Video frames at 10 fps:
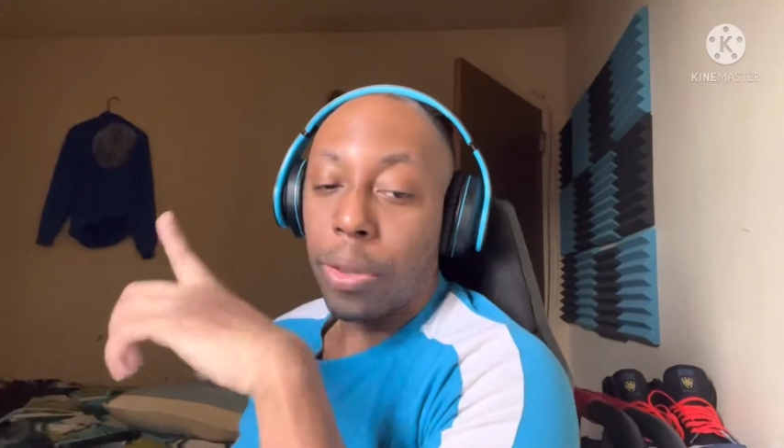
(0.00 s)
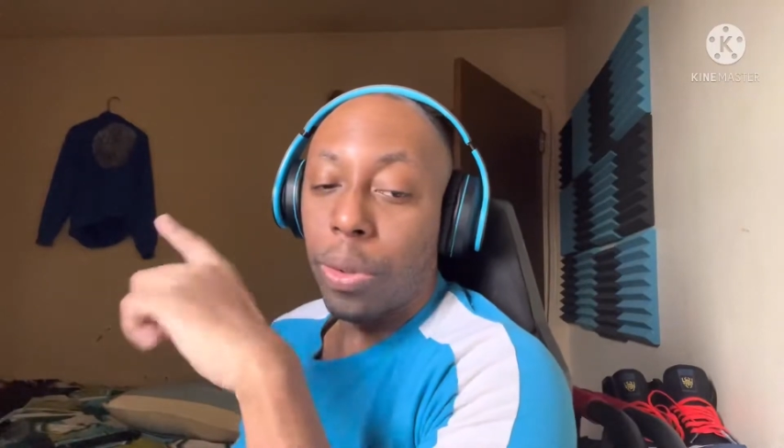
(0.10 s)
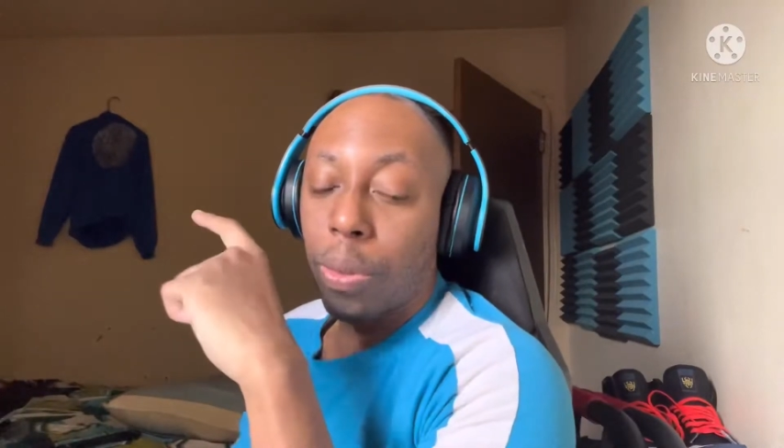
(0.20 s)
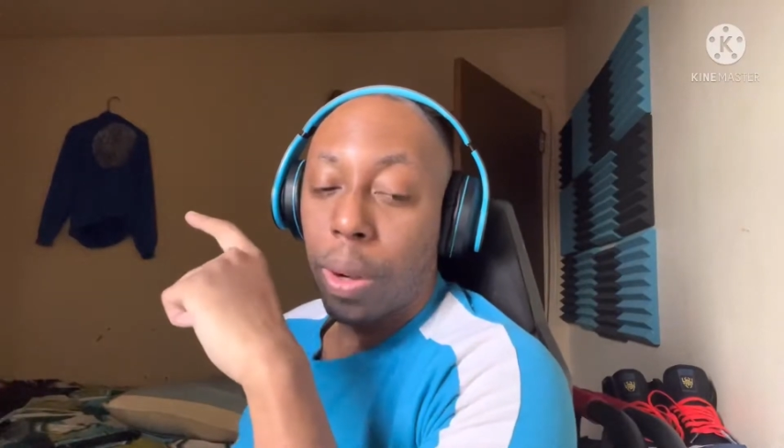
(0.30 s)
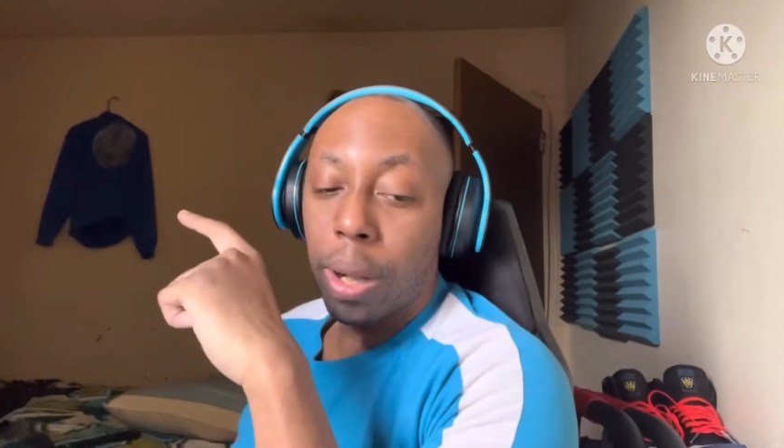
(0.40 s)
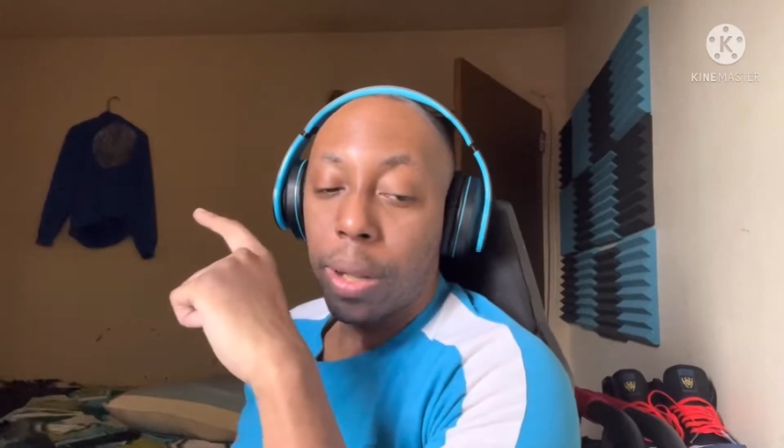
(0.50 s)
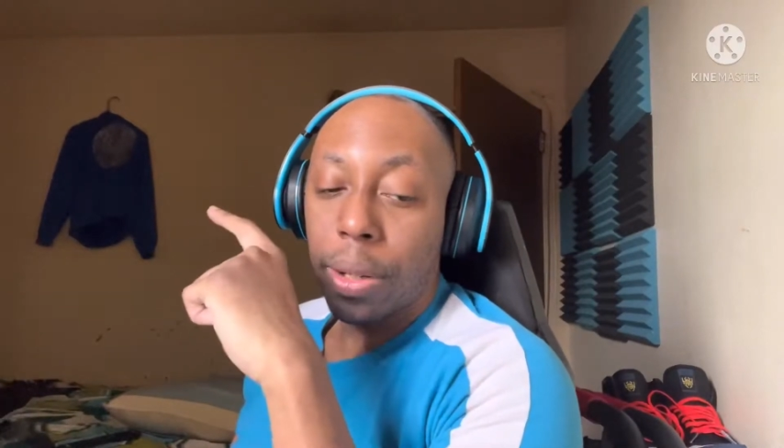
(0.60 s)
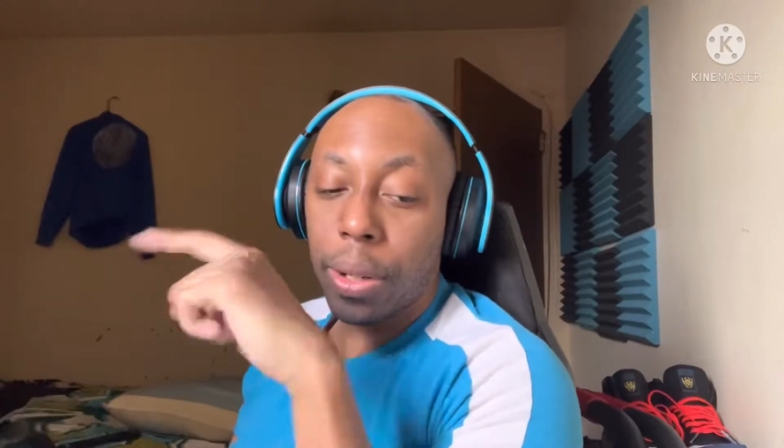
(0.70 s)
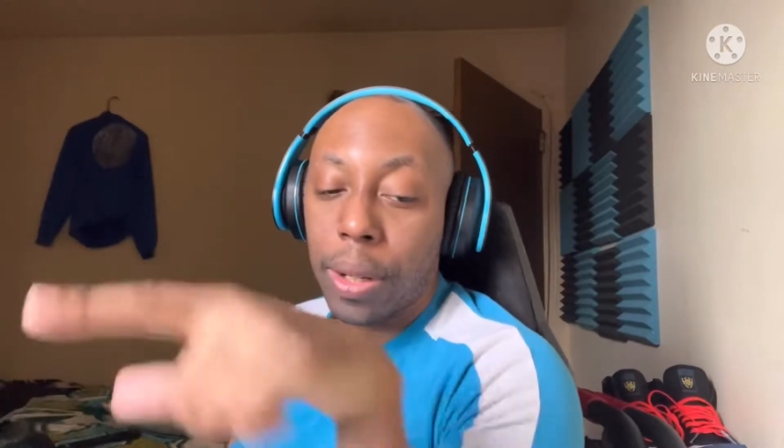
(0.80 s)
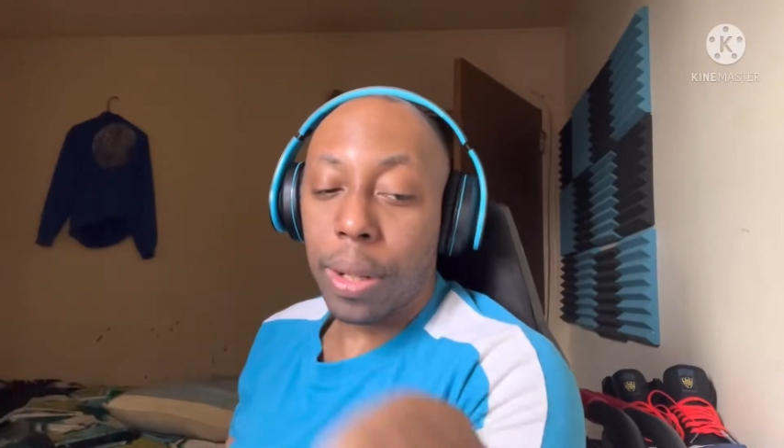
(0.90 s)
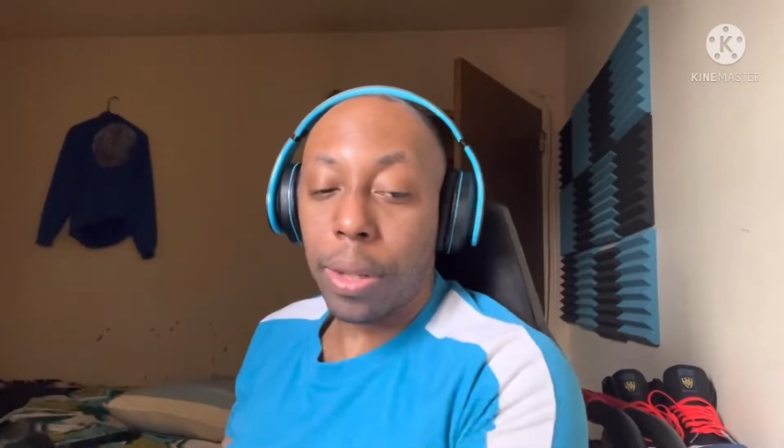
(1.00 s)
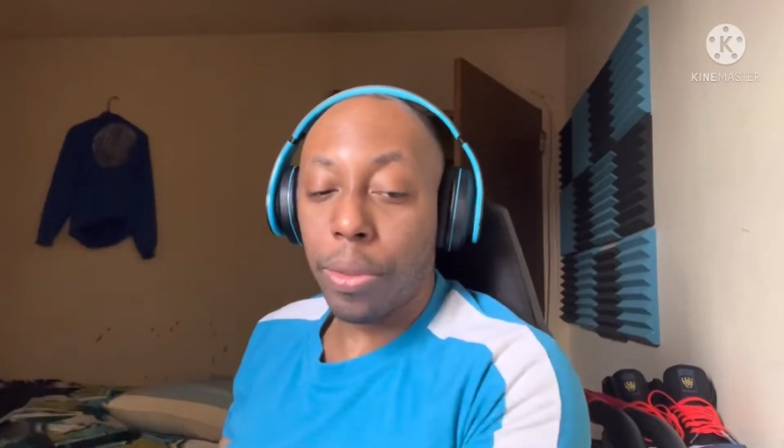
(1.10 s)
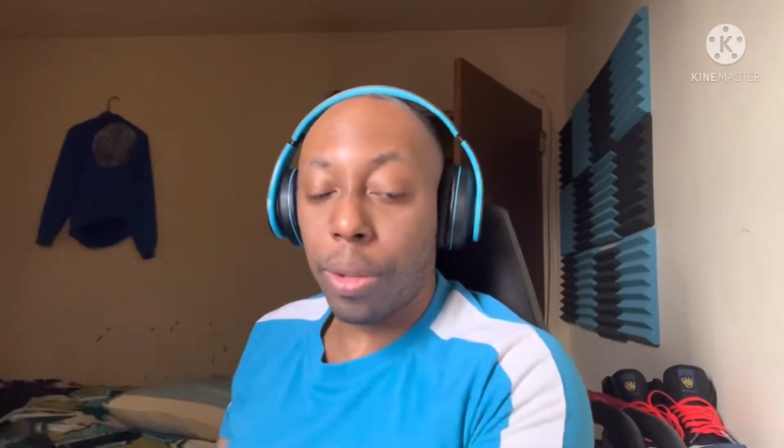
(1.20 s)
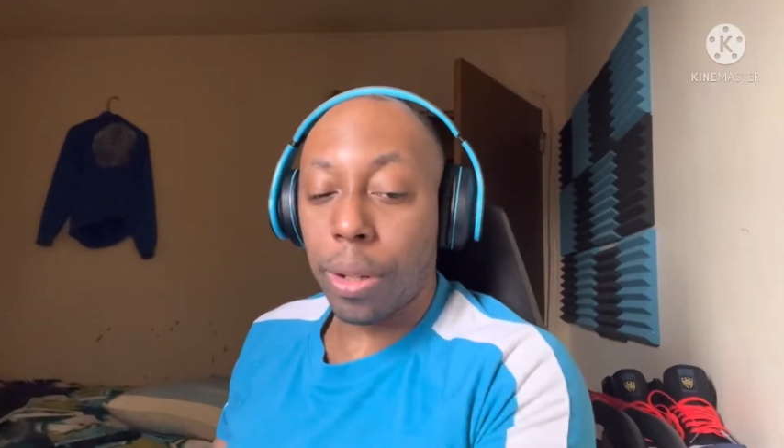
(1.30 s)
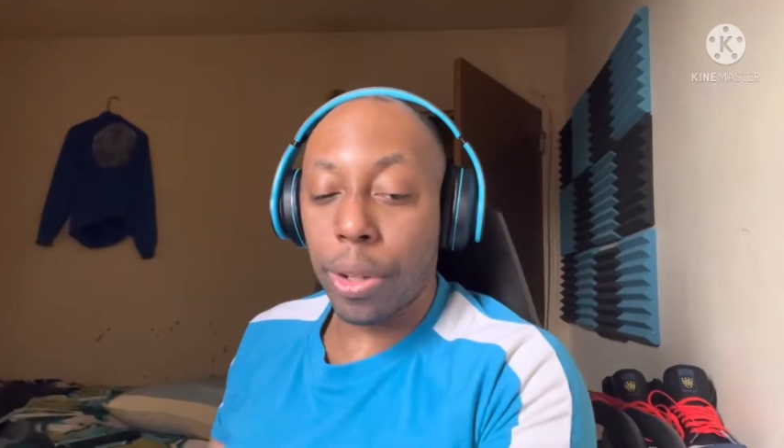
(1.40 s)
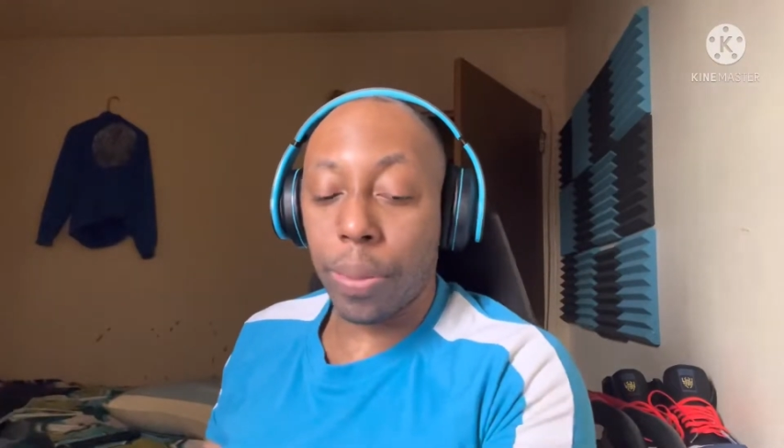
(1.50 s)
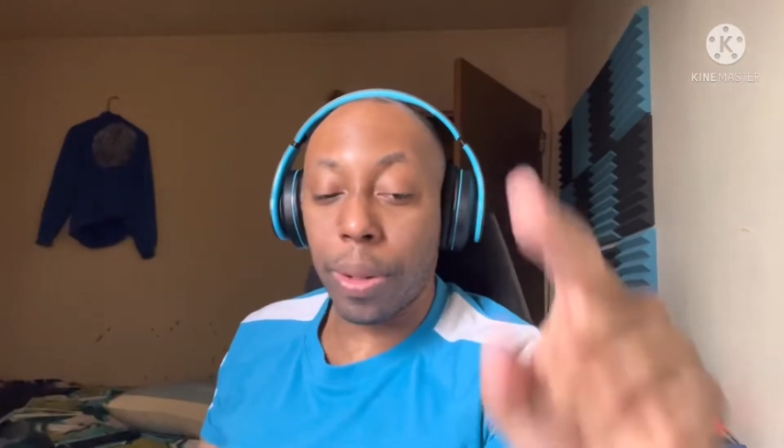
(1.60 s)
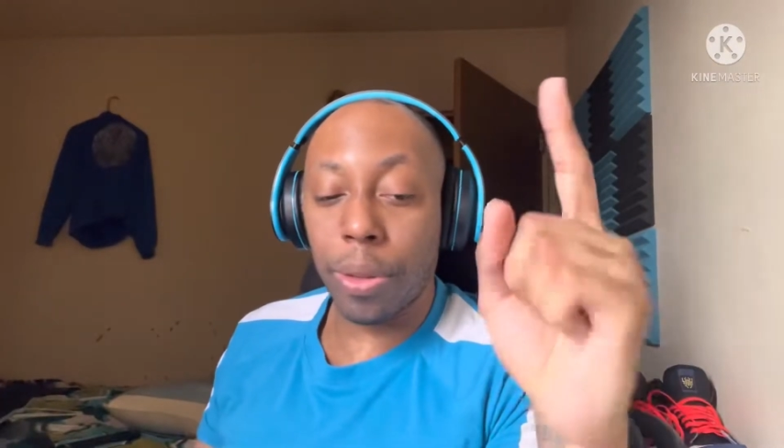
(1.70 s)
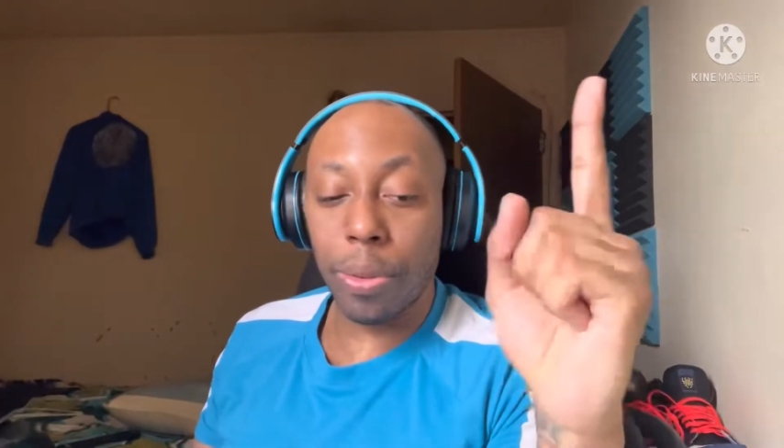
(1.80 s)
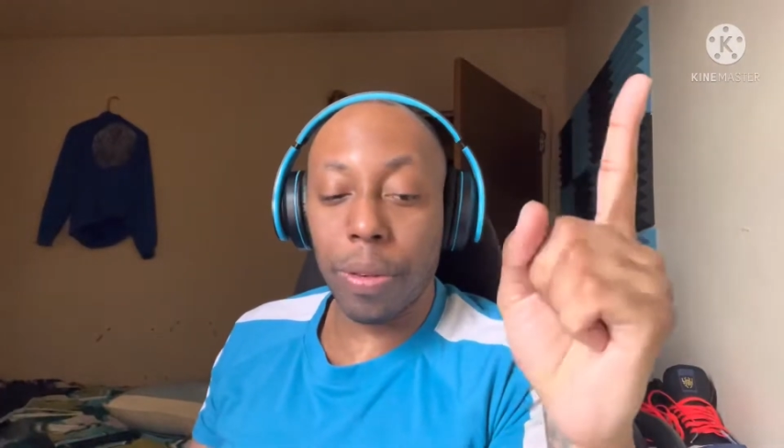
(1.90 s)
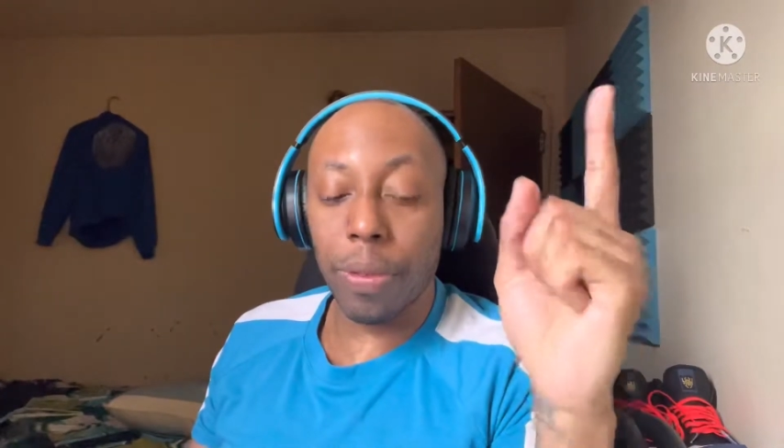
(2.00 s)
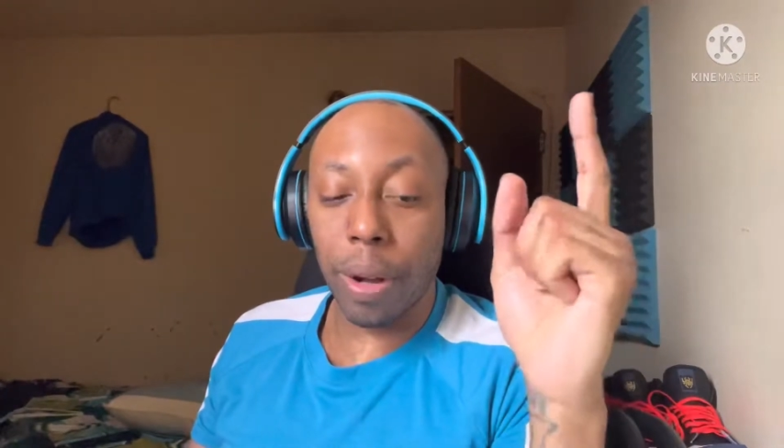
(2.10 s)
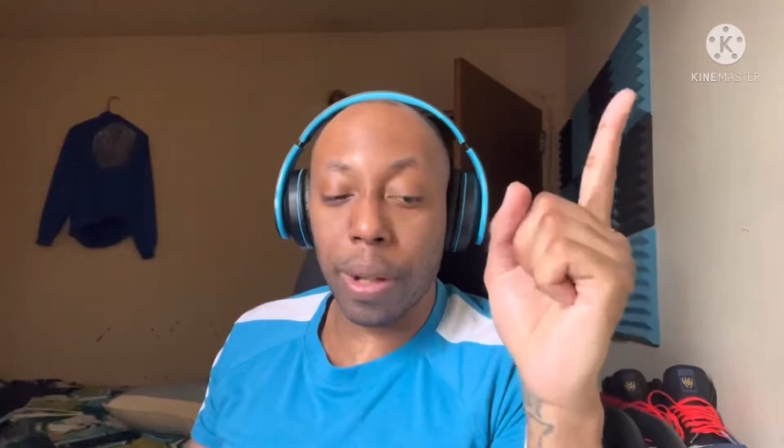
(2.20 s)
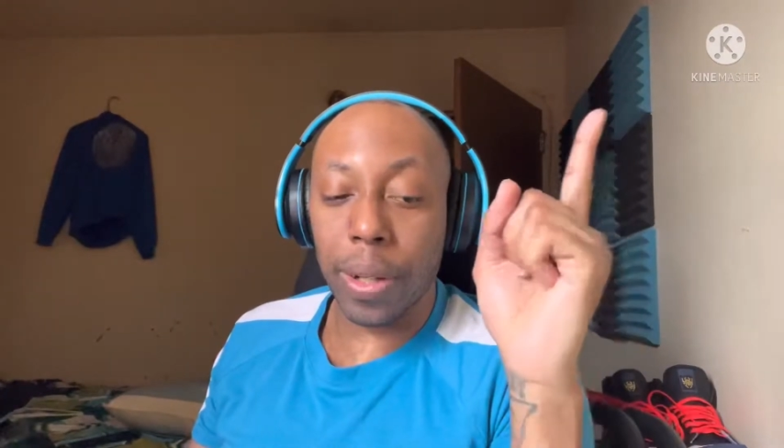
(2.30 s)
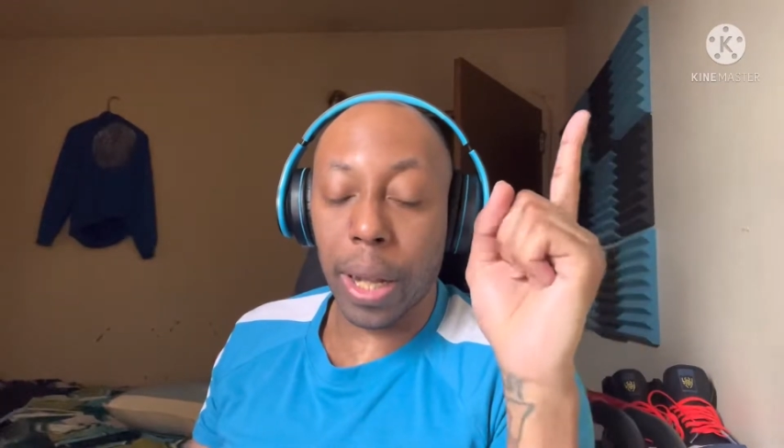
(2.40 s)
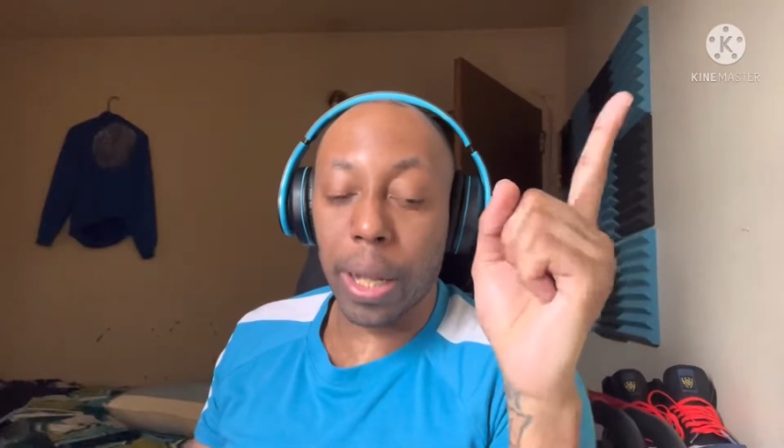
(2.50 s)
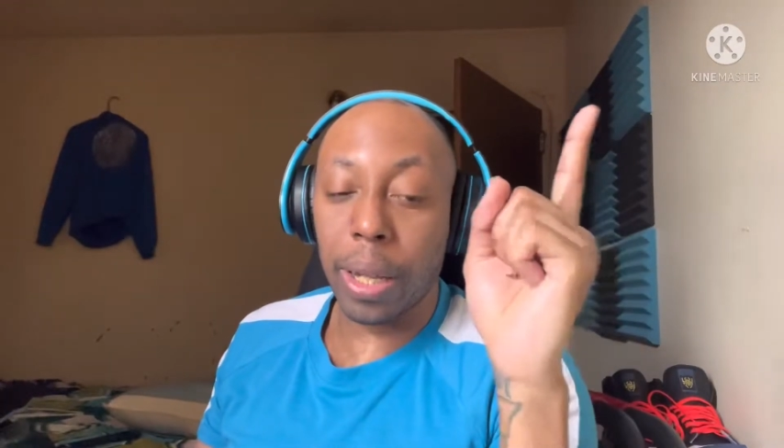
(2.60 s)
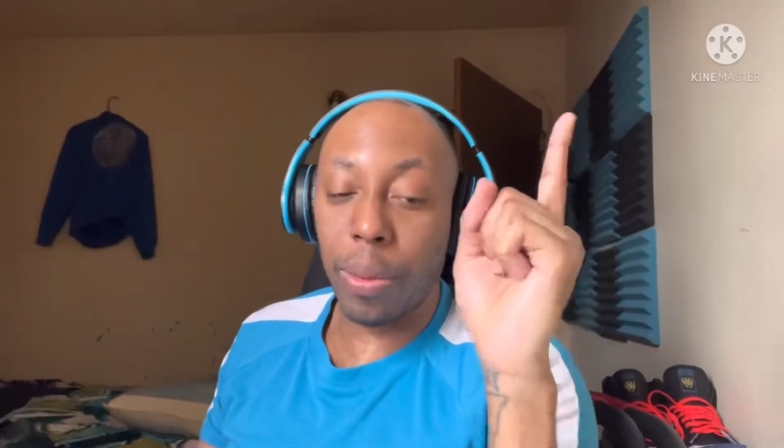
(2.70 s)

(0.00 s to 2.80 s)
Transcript: 3 of Rods, i.e.